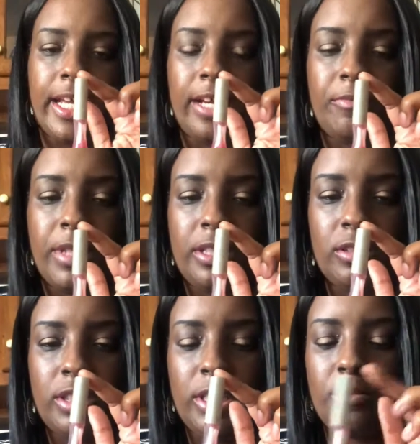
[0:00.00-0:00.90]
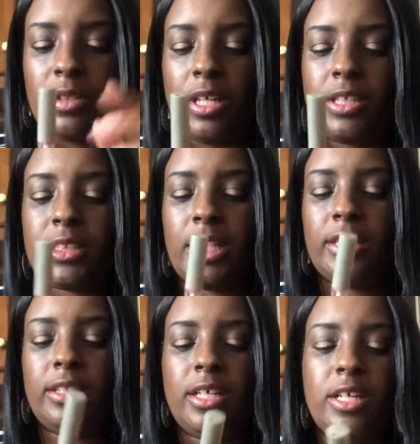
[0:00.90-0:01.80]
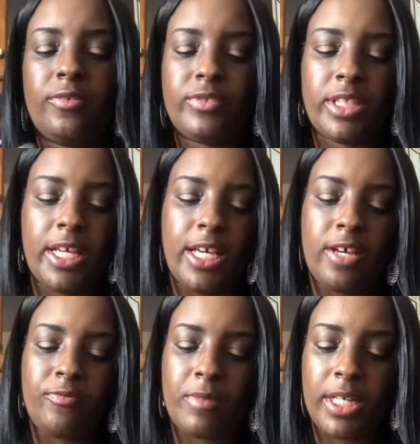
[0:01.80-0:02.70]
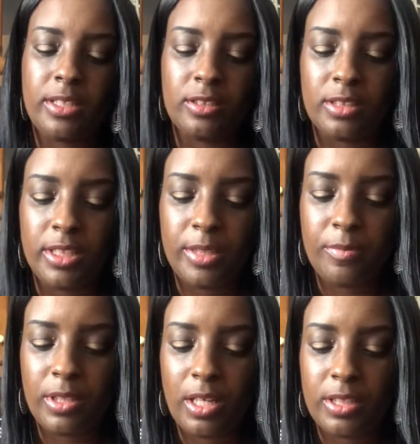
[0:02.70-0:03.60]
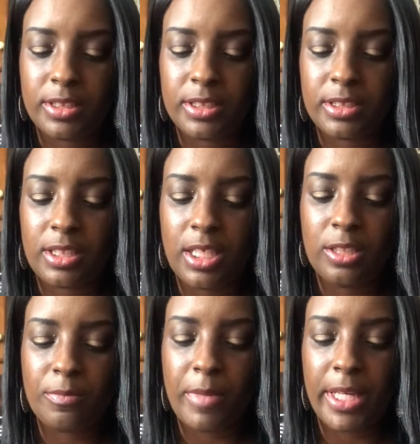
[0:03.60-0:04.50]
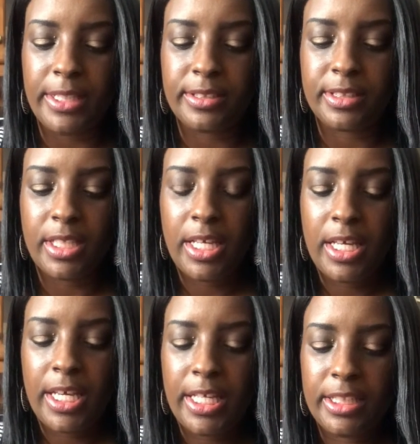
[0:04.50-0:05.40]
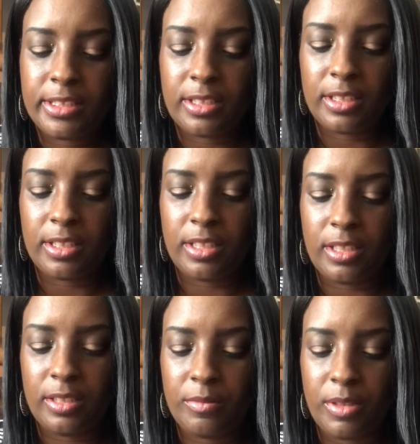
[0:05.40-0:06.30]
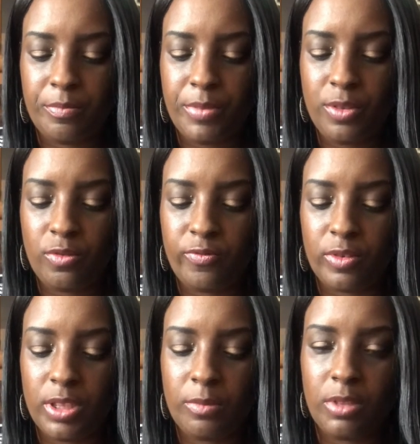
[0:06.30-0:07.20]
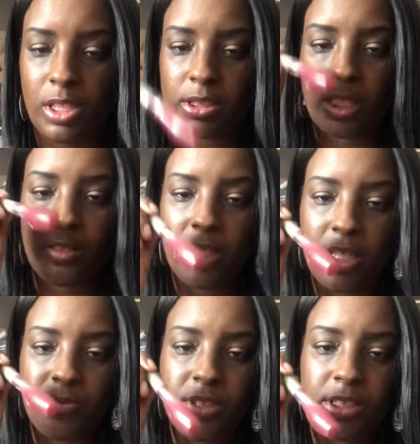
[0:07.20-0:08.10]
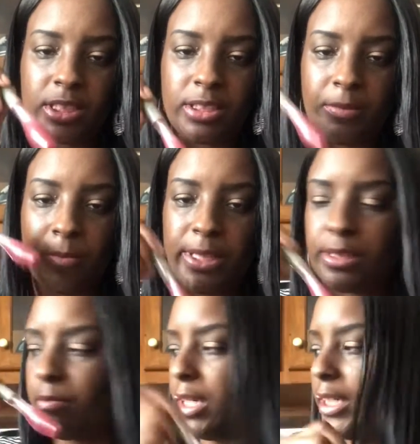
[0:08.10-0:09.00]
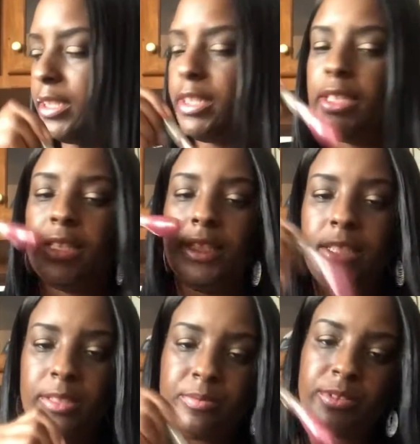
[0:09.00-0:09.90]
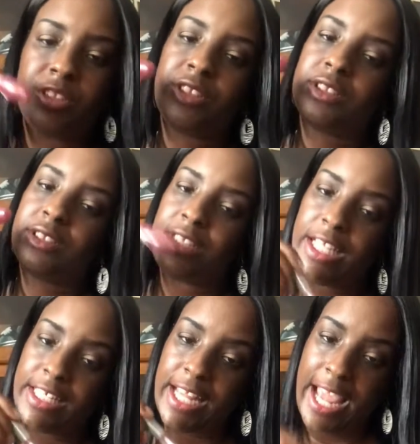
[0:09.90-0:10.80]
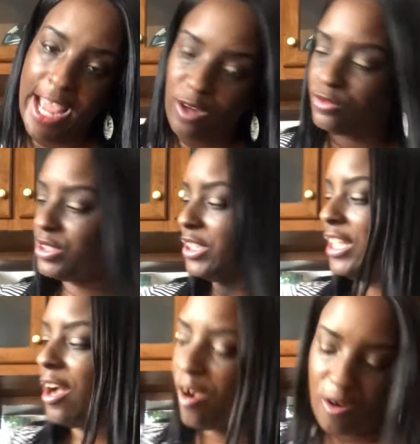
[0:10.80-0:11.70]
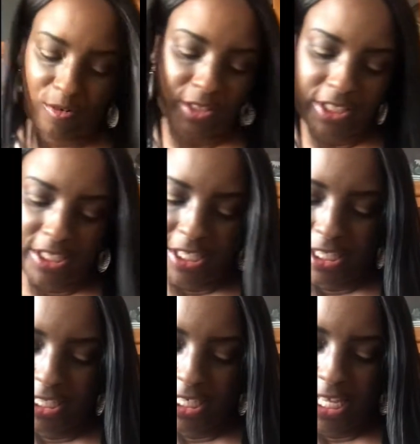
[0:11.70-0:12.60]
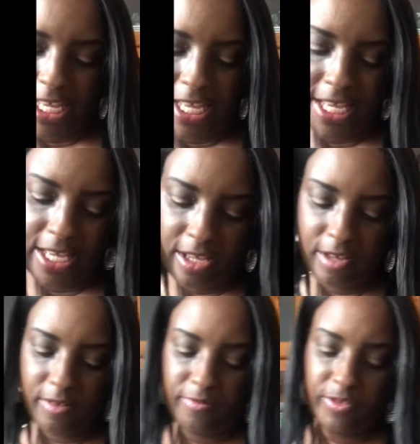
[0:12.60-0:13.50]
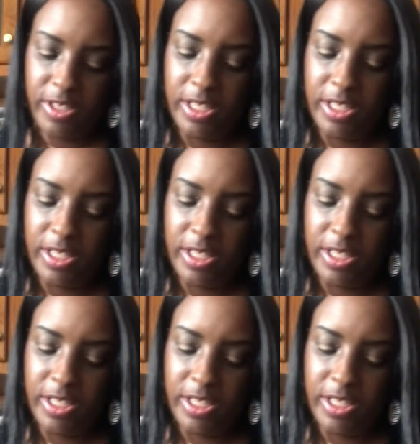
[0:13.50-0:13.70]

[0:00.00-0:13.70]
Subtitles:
have my little lip gloss. I love to have my little lip gloss. It's Color Mates, and it's a beautiful lip gloss. I love this because it makes my lips stand out, y'all, and then I have